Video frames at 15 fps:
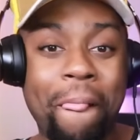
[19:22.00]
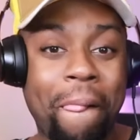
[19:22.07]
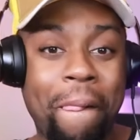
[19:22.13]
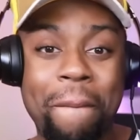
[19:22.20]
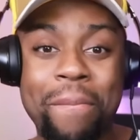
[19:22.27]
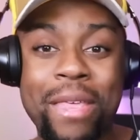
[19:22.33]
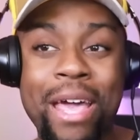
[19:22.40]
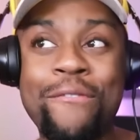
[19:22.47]

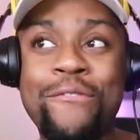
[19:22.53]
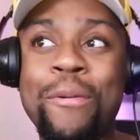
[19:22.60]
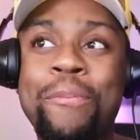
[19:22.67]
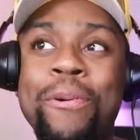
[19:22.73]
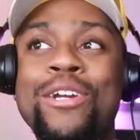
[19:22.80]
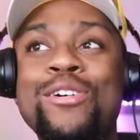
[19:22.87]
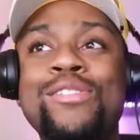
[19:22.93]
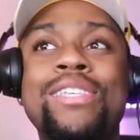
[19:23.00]
If a
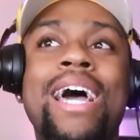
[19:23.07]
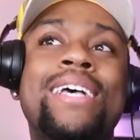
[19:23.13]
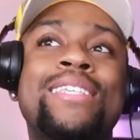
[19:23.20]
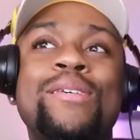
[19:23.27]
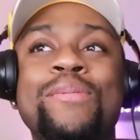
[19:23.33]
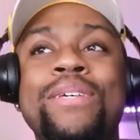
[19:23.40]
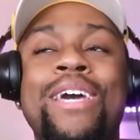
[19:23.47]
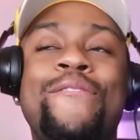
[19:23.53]
producer asks him
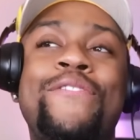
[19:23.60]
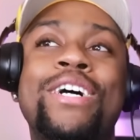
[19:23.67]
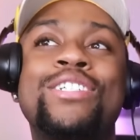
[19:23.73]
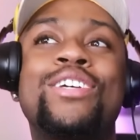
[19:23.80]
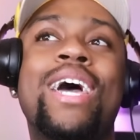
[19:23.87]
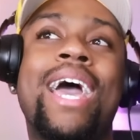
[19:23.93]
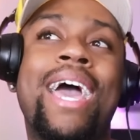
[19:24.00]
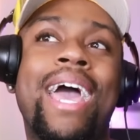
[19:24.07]
in the confessional,
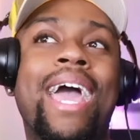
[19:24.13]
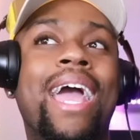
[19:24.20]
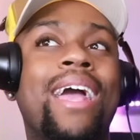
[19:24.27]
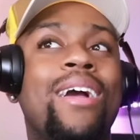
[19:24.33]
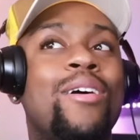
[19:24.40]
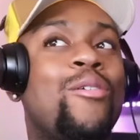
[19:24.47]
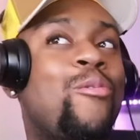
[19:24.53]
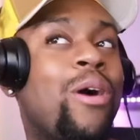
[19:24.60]
hey,
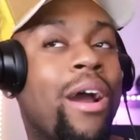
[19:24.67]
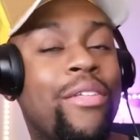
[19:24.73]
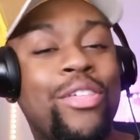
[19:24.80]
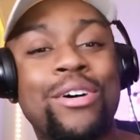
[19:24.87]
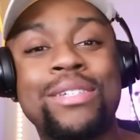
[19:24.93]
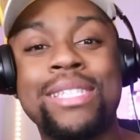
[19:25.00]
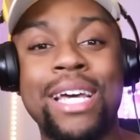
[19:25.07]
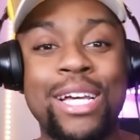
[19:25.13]
were those
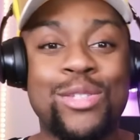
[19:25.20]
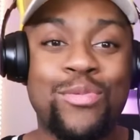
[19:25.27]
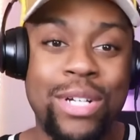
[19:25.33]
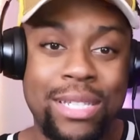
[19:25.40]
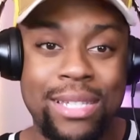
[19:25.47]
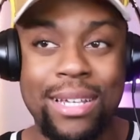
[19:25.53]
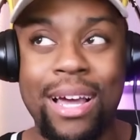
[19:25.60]
texts recent?